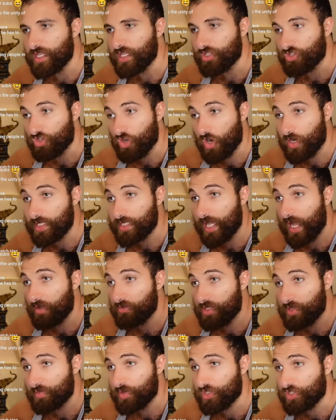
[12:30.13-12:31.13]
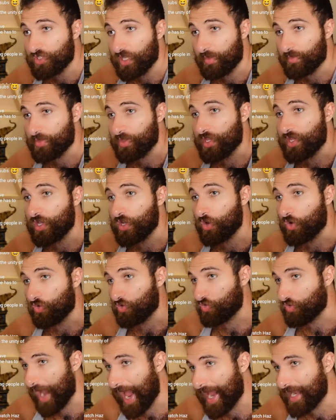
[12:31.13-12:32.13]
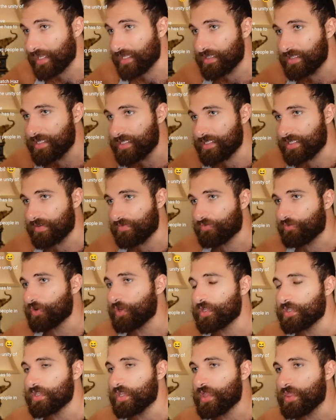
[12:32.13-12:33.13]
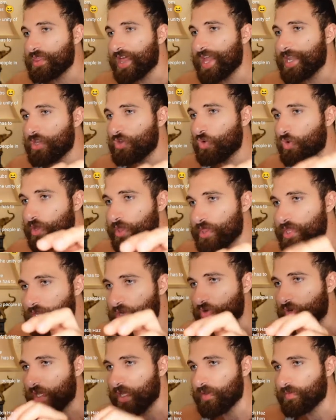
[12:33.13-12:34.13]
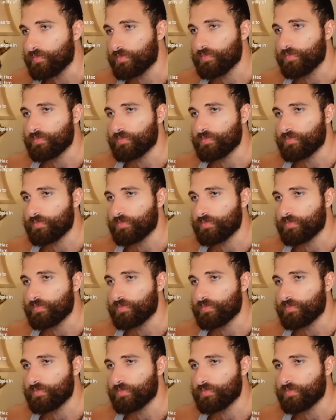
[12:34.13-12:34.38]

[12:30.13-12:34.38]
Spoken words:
it turns out to be something radically different than your theory.